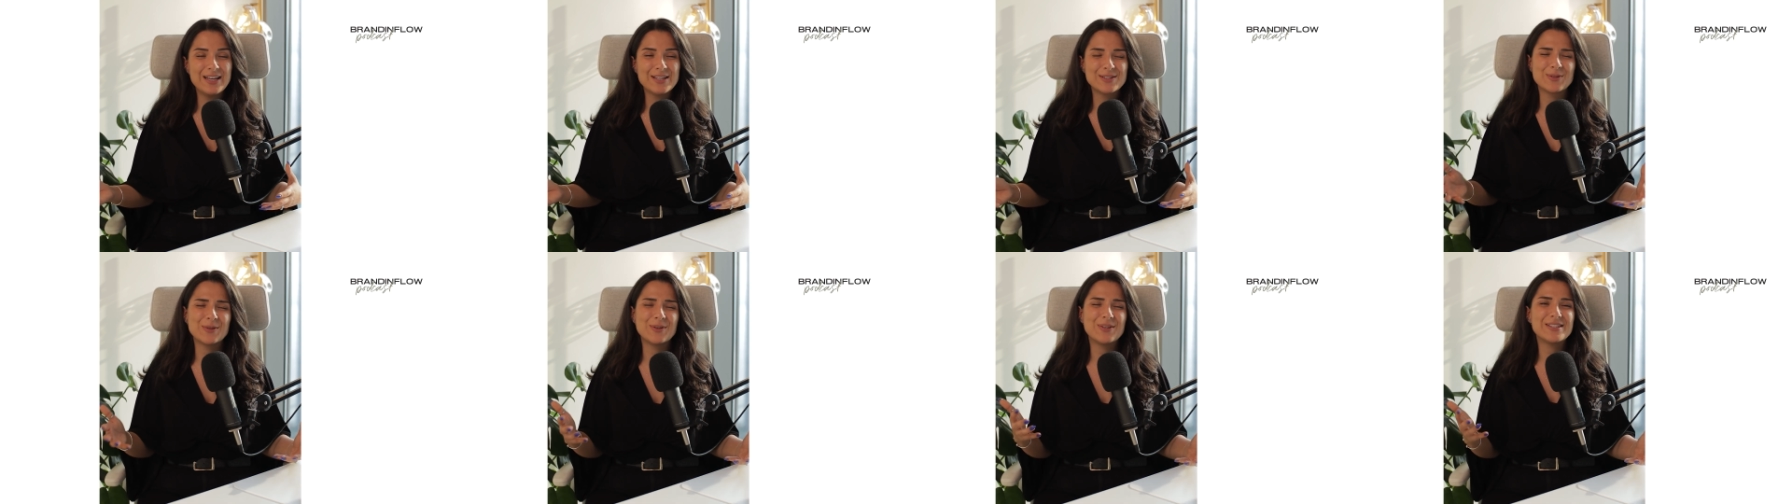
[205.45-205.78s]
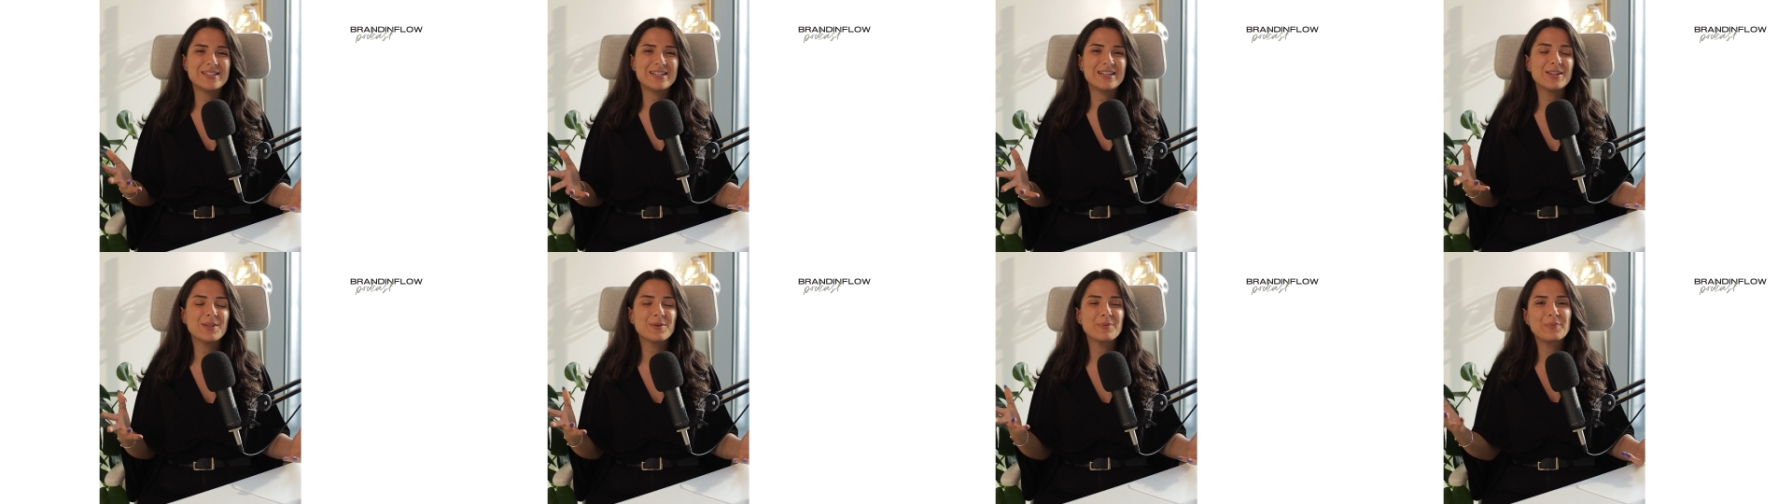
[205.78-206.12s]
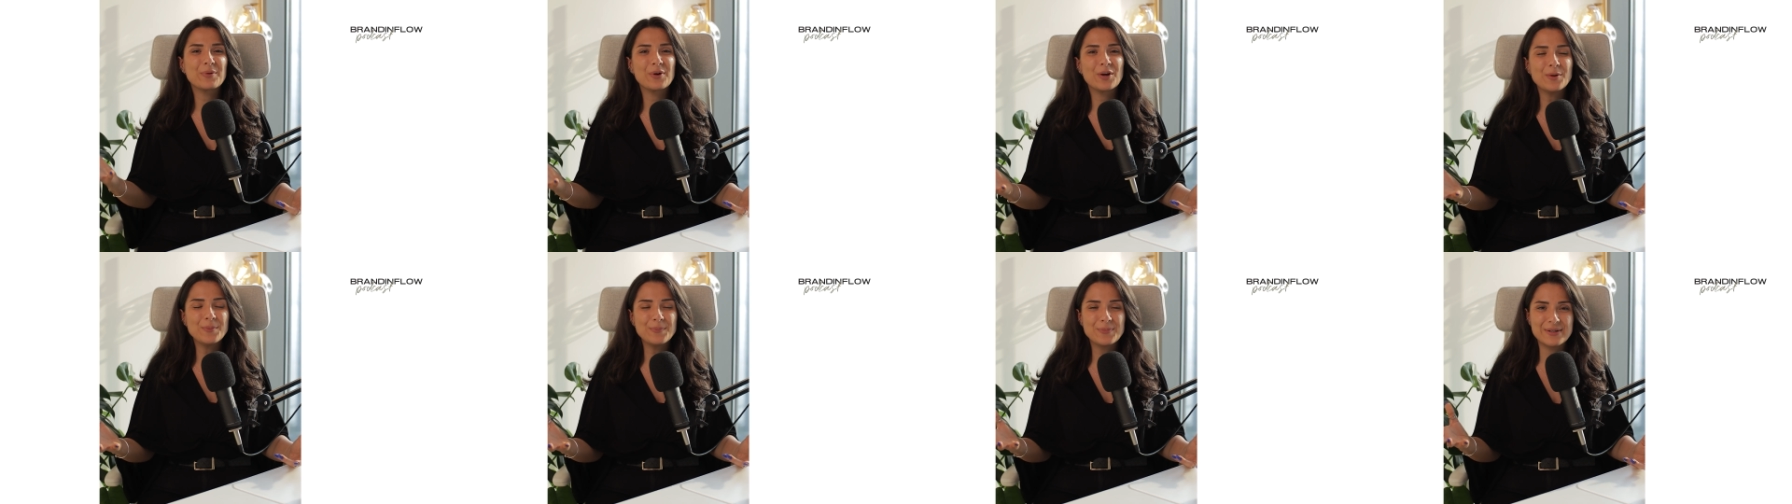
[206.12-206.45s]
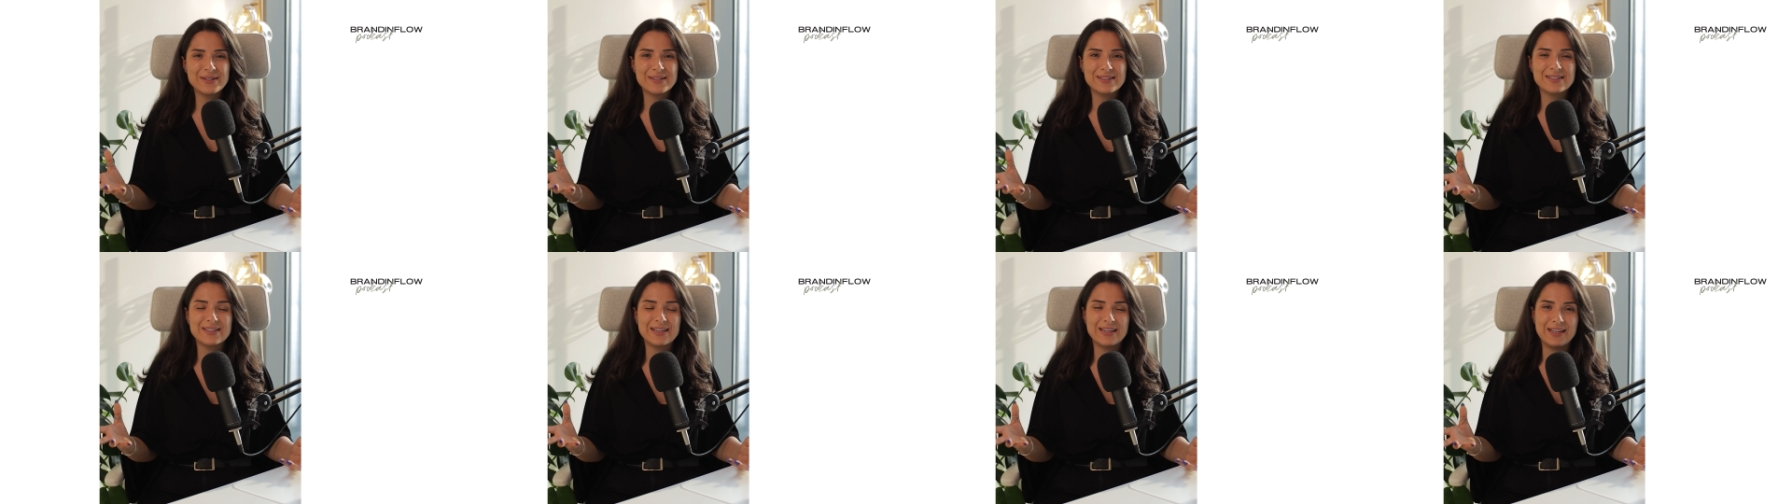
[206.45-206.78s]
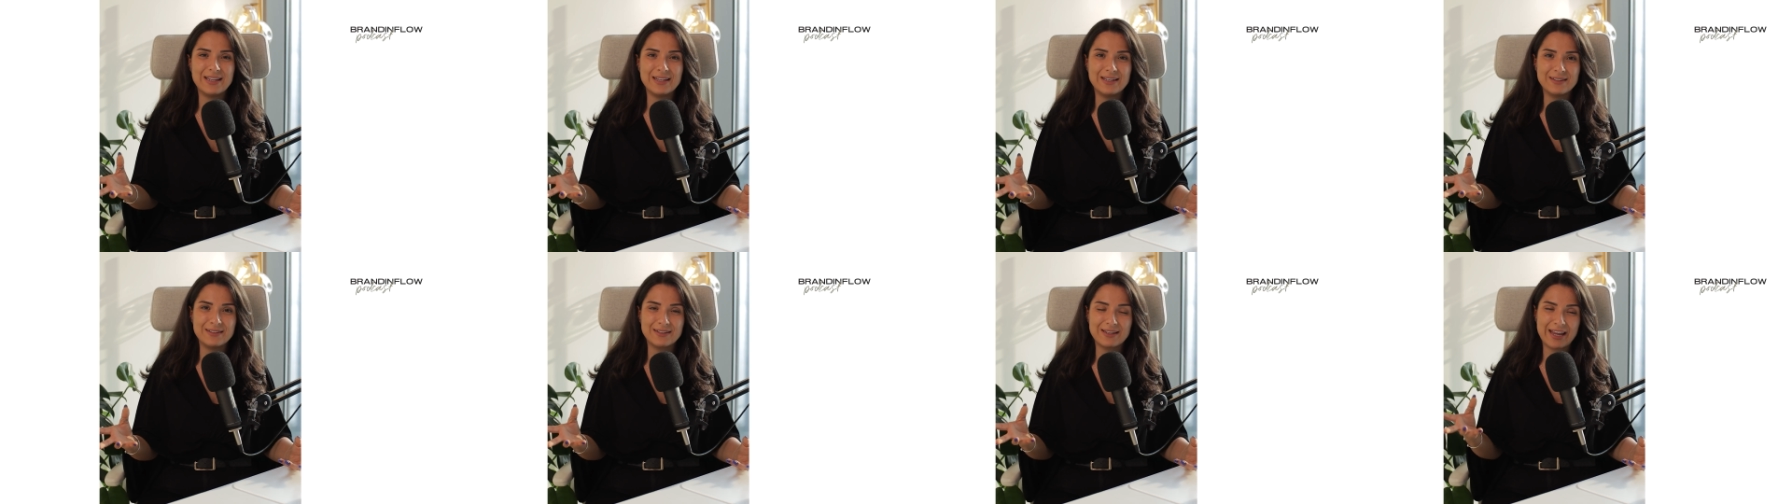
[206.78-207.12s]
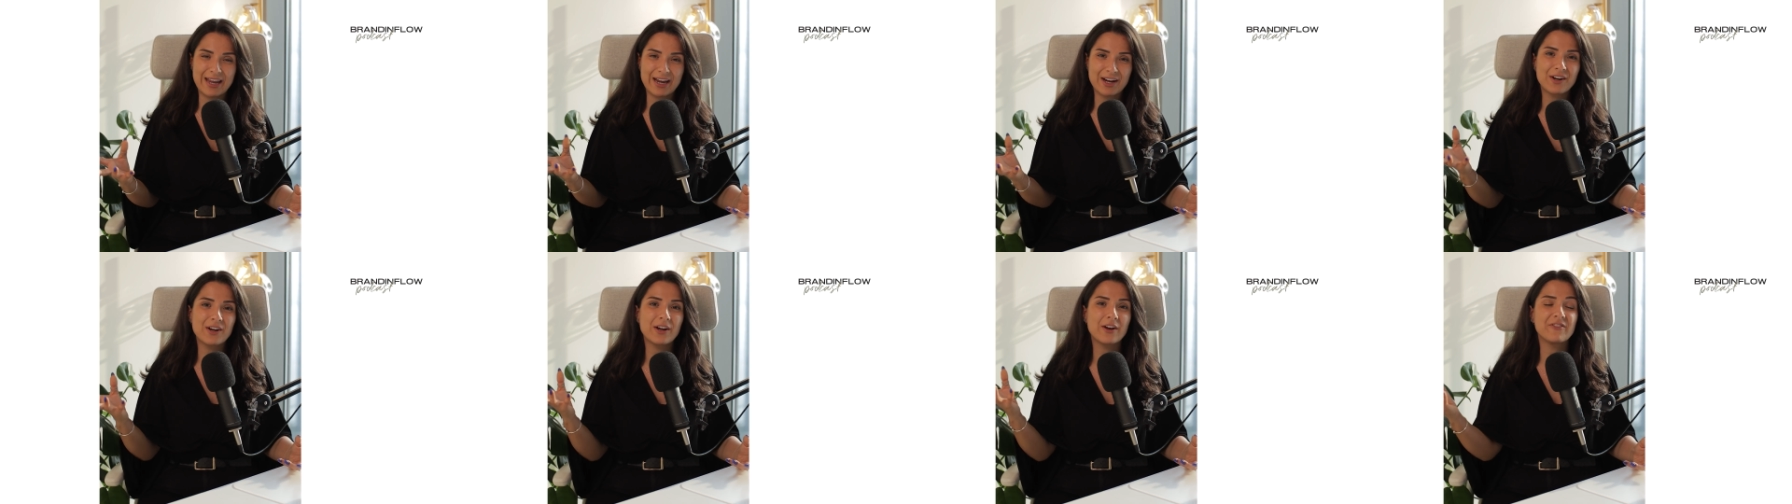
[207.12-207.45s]
So you see, the purpose in
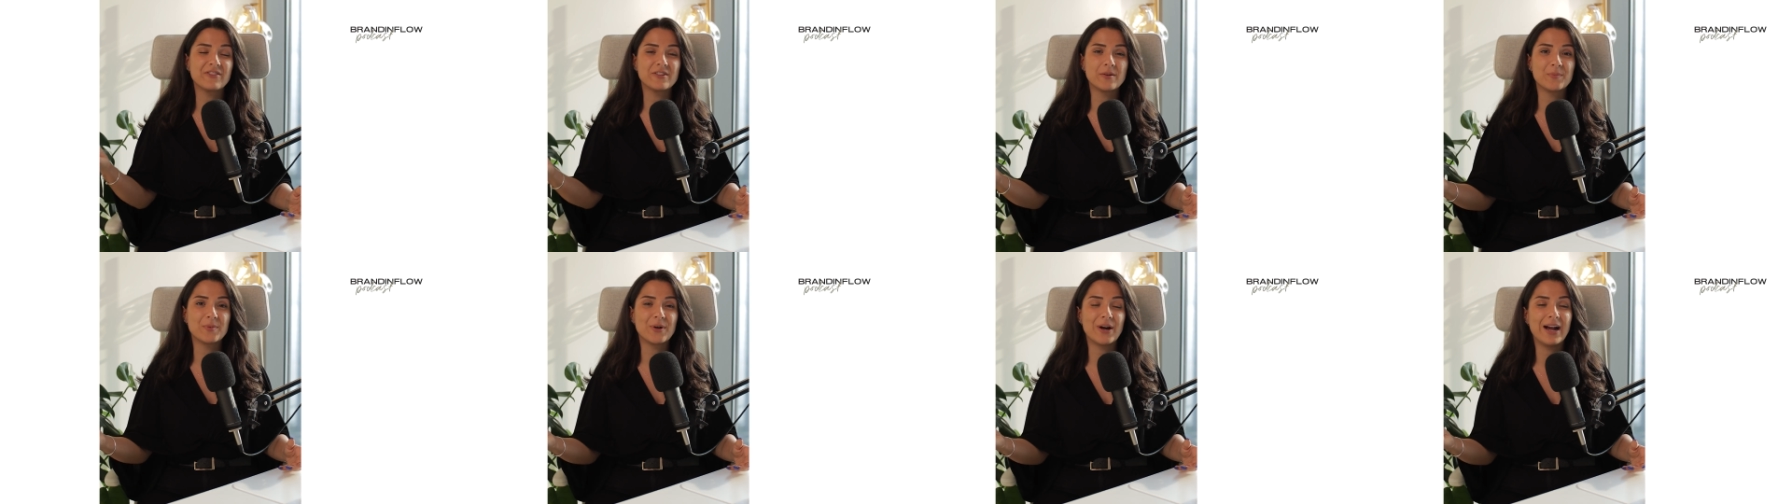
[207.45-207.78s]
caregiver